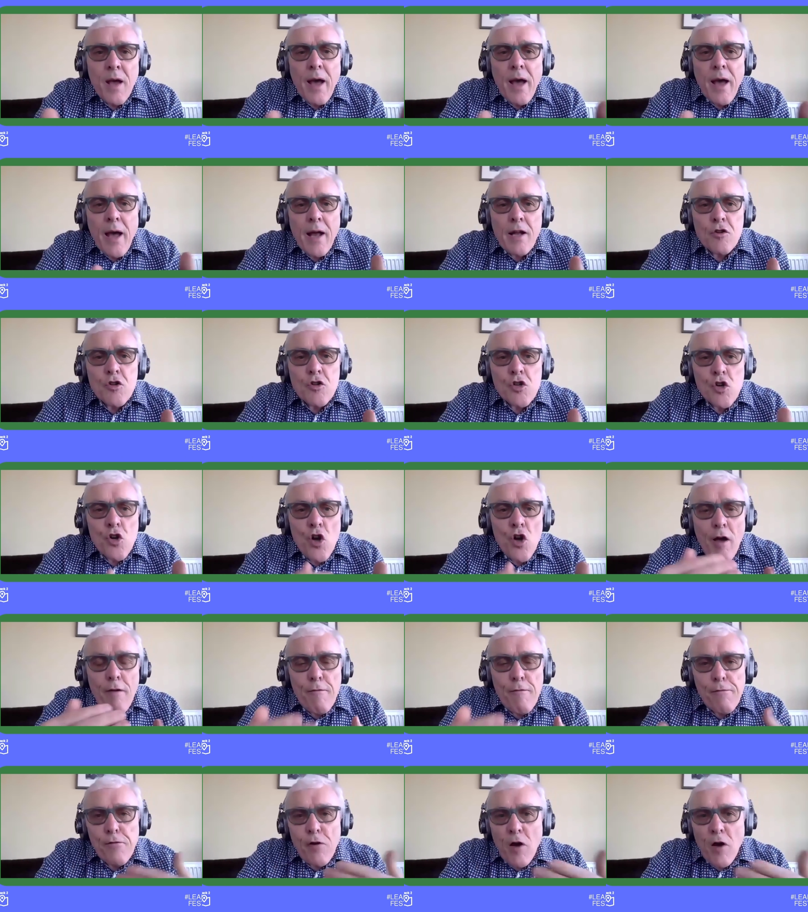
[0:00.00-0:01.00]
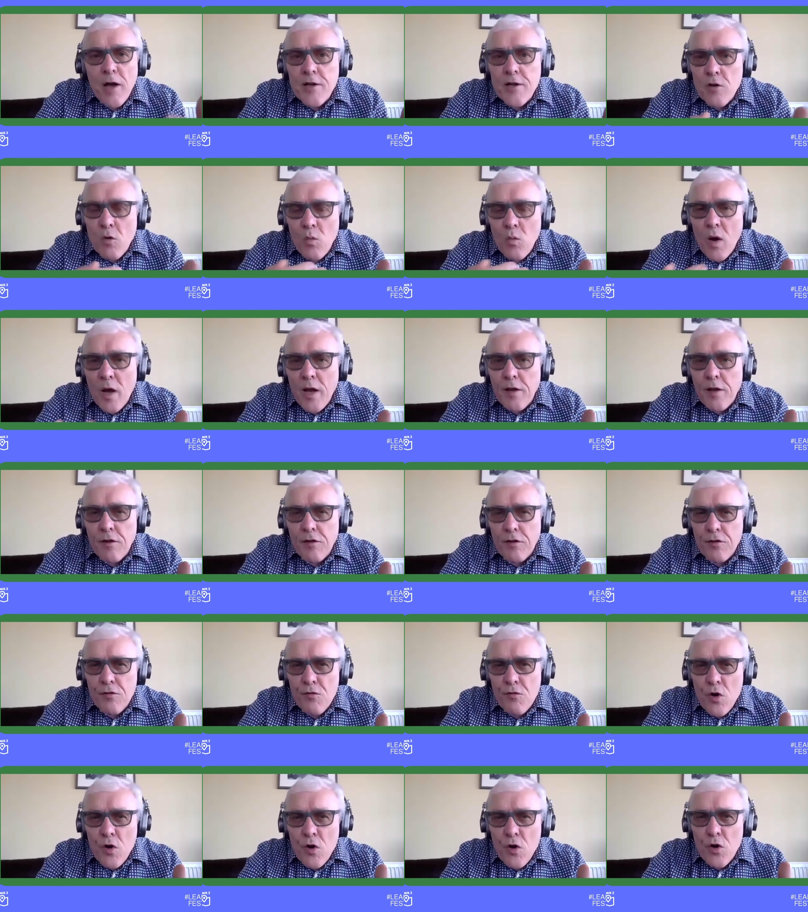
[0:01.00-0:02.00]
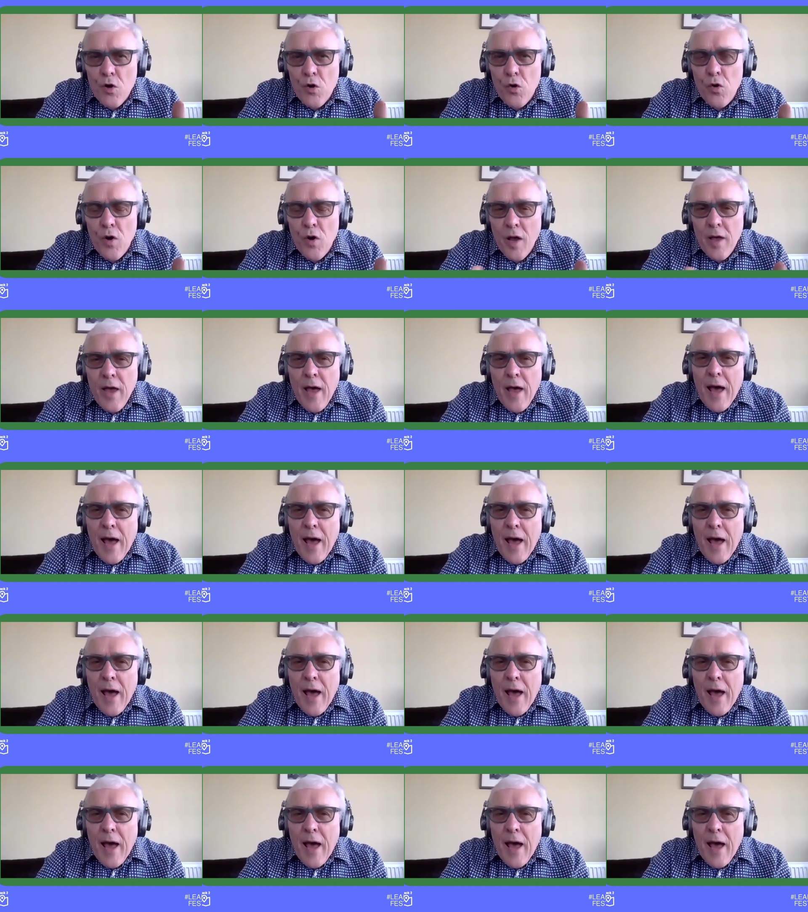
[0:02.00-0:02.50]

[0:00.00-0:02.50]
and try and find a way through,